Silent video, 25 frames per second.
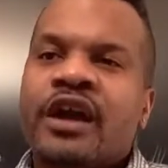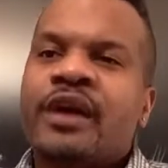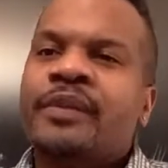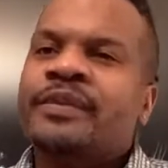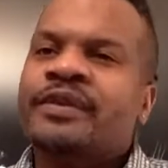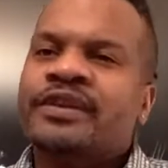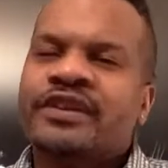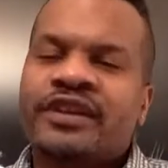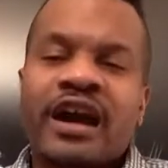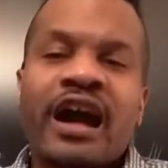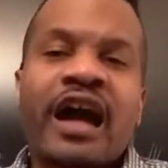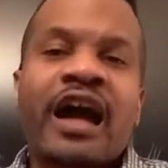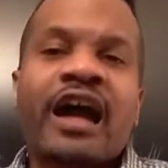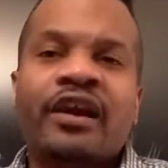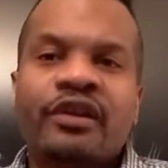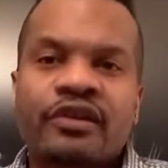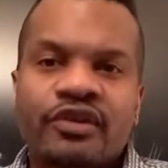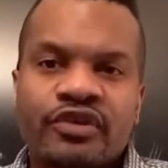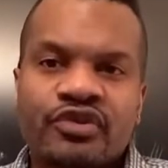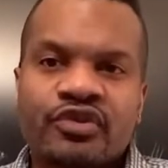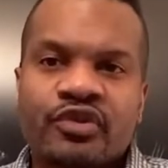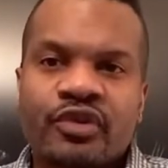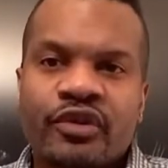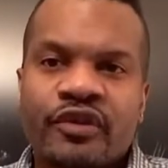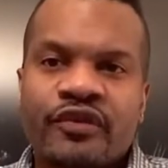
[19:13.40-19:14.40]
Kyle is
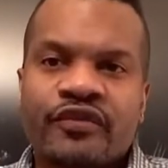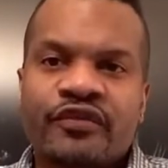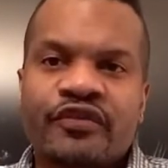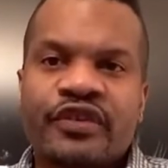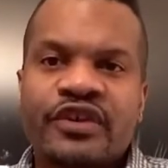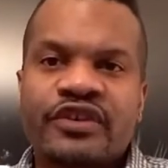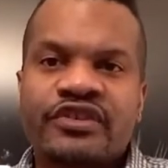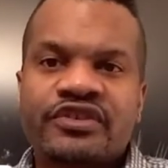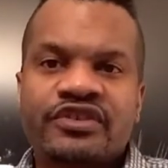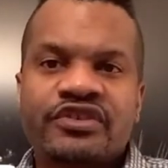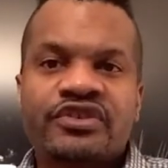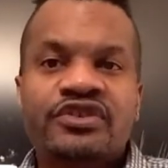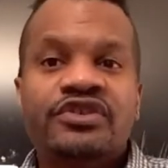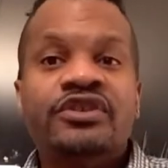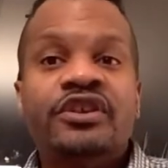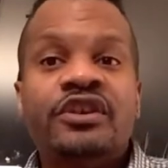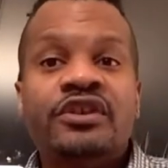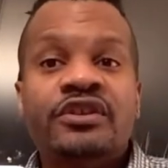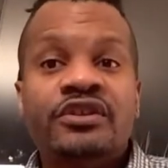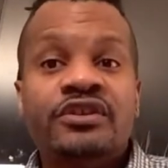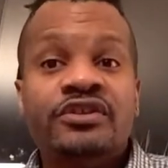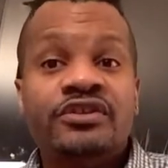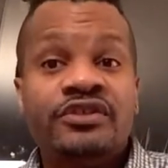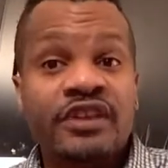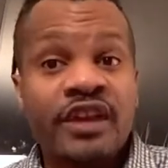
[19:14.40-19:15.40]
going to fix it. She said, the
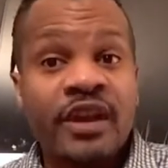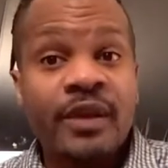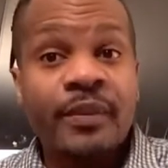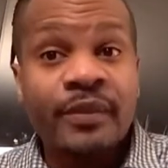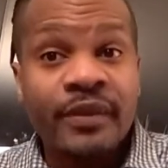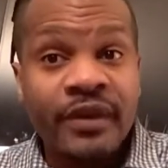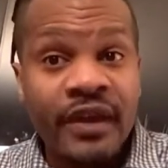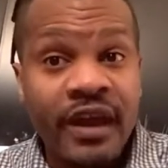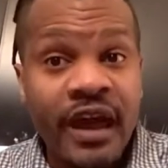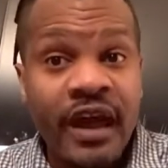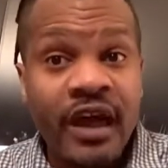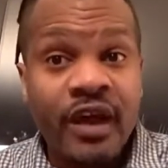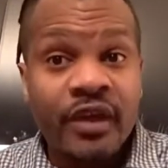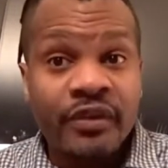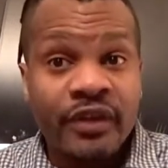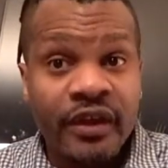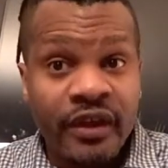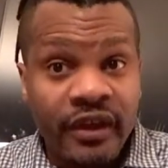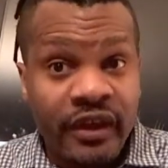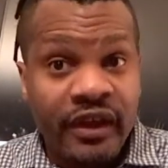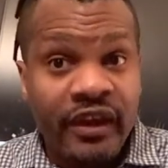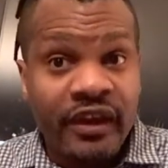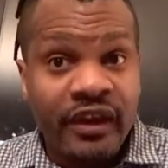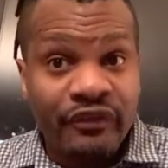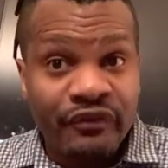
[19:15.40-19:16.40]
same Kyle that
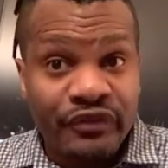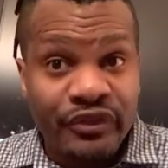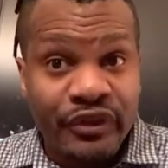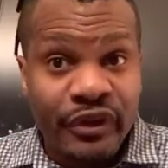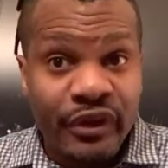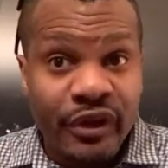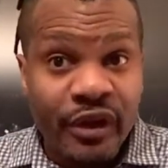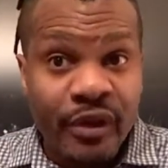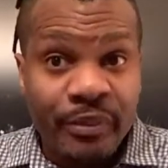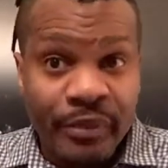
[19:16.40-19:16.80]
effed it up,